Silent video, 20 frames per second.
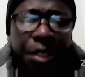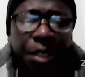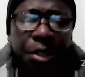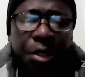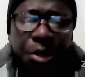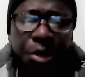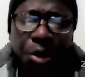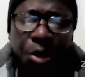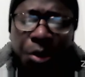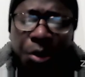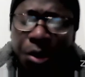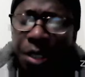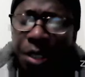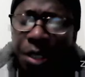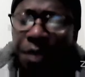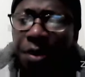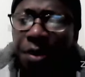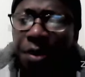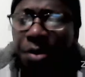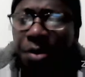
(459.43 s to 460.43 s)
So you want to
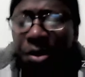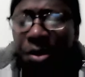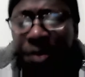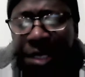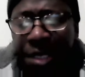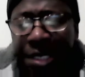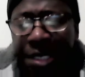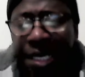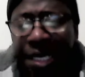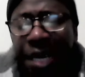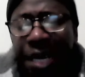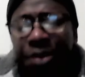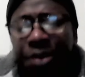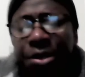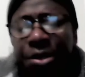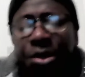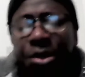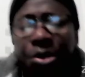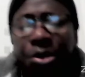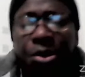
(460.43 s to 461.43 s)
give them some
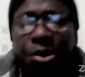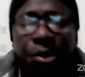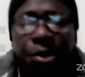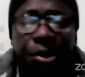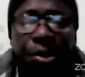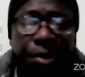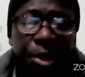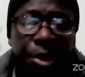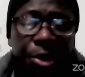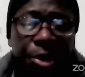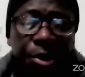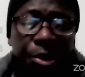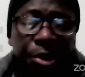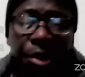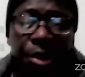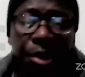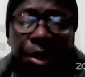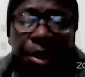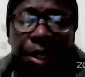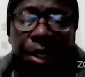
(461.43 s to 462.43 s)
discounts. You also want to make
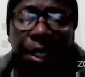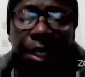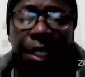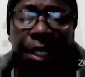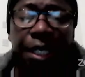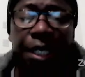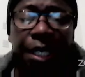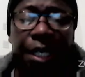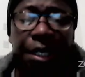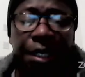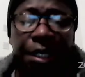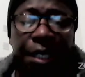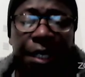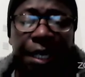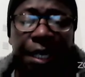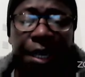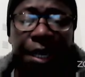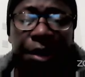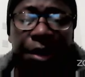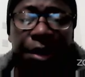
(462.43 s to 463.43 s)
sure they
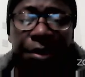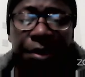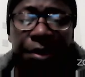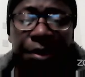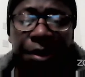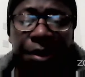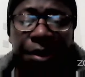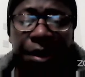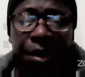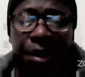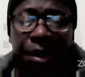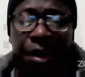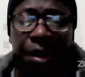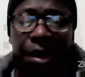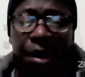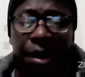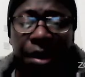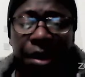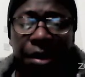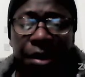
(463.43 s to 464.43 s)
get
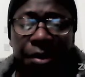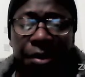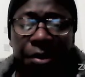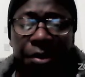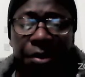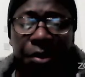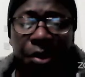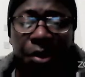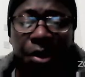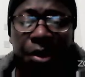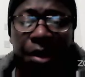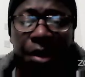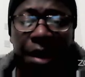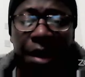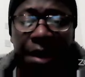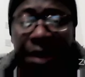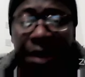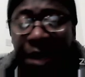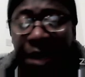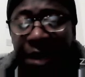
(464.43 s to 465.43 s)
um,
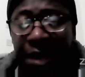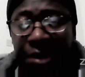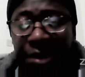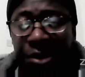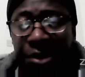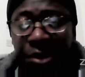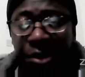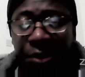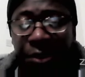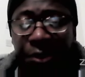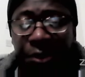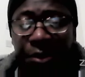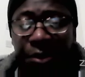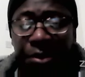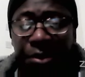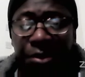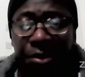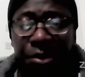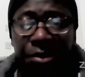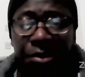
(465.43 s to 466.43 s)
other kinds of
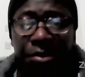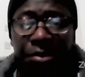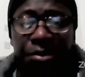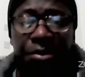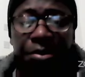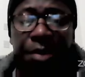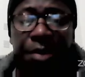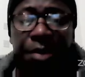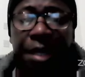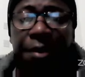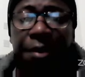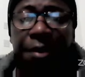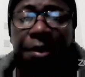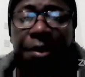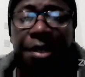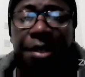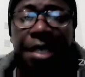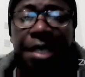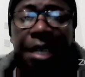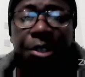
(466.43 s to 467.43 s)

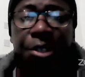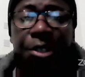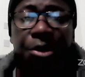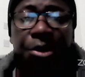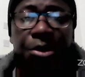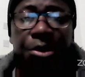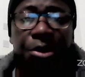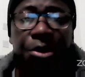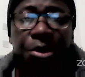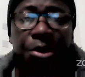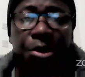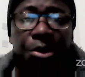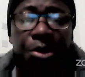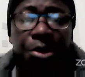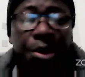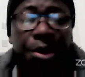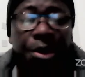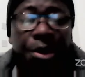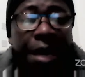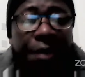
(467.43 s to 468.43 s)
benefits that
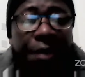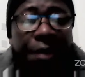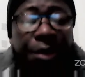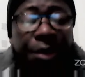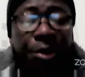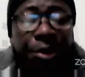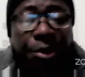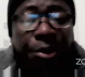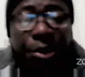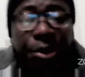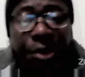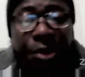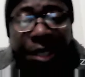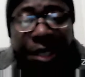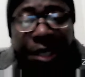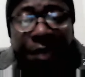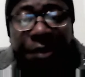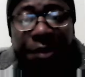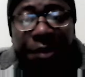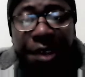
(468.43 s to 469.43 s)
you have and you want to
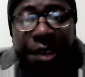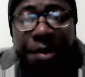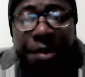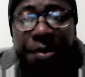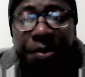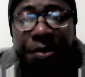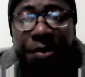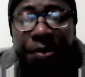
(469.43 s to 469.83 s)
give them.